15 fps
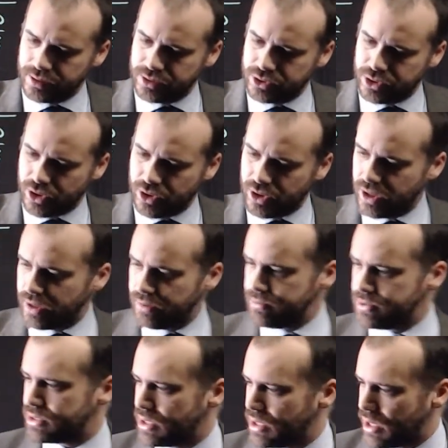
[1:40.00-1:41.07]

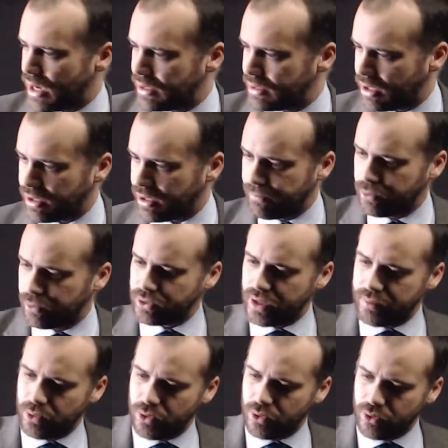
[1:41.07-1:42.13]
times, and then I can put
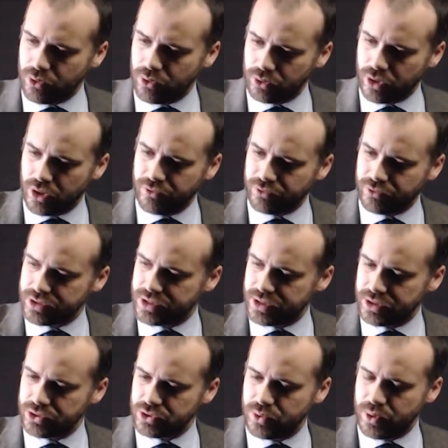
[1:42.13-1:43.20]
them all over a
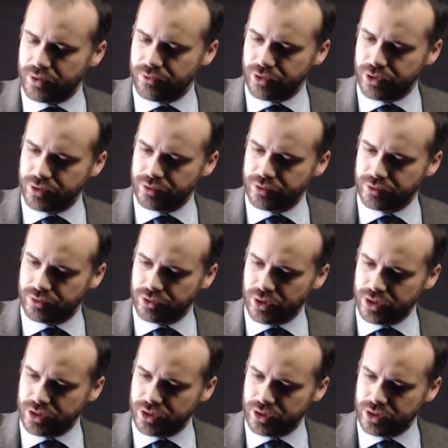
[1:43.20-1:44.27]
single square root,
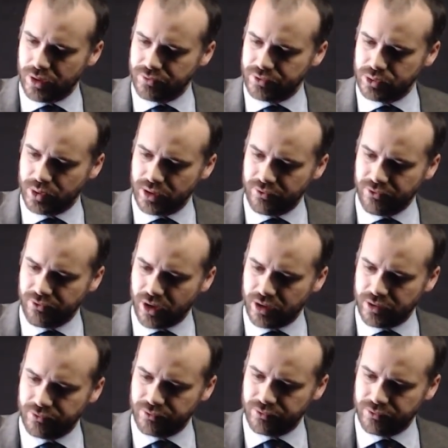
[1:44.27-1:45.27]
32 over 25.